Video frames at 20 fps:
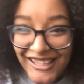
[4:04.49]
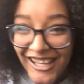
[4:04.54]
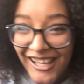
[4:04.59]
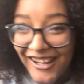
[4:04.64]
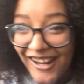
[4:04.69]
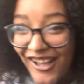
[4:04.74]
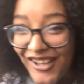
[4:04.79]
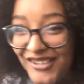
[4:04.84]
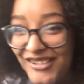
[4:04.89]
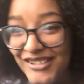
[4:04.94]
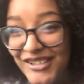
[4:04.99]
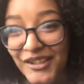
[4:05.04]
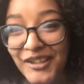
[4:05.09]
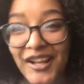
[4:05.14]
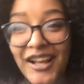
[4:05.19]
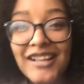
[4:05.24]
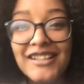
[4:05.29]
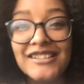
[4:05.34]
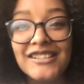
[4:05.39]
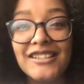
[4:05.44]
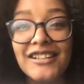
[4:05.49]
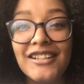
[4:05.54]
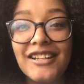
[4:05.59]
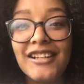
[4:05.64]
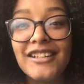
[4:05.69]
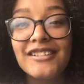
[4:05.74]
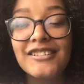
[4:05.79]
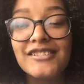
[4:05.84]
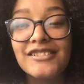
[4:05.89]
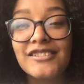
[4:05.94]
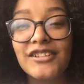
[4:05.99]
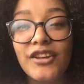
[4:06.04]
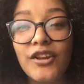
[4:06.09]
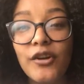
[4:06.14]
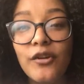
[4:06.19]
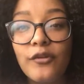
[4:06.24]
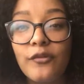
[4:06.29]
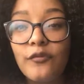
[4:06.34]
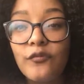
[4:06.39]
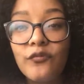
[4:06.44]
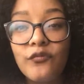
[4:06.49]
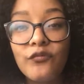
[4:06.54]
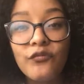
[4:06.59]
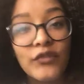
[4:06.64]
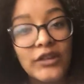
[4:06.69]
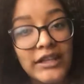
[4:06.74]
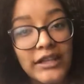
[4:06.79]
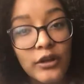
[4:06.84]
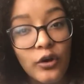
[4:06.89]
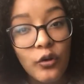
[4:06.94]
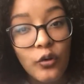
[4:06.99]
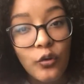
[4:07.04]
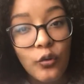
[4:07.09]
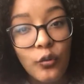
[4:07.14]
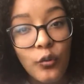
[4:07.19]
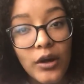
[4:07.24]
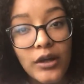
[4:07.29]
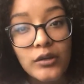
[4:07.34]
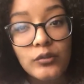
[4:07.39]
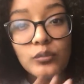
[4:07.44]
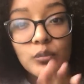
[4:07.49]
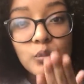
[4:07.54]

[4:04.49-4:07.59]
and I'll see you guys in the next video.